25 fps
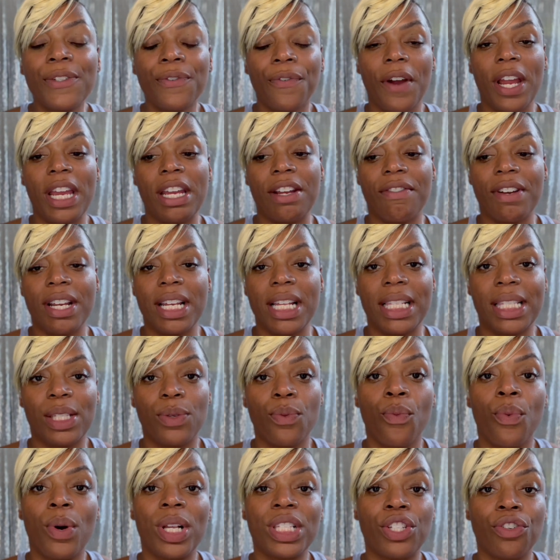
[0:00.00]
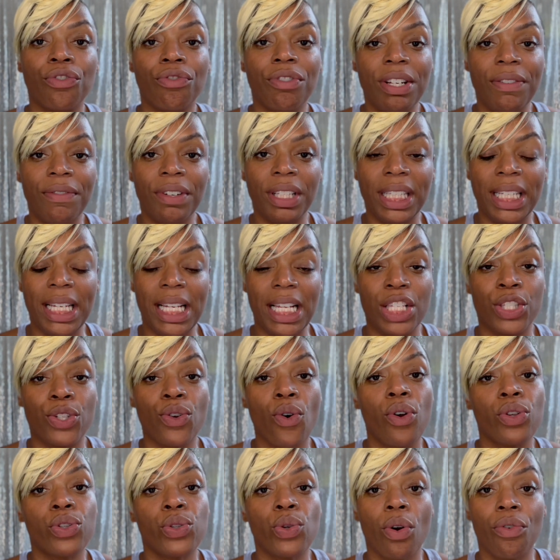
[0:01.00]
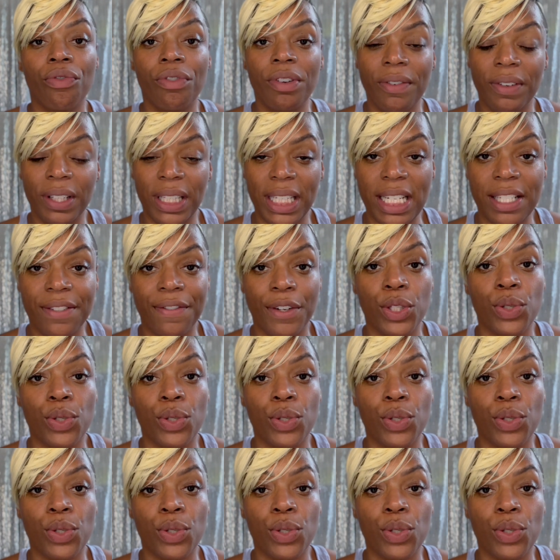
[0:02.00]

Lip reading: fragrance was a re-release, is also a re-release for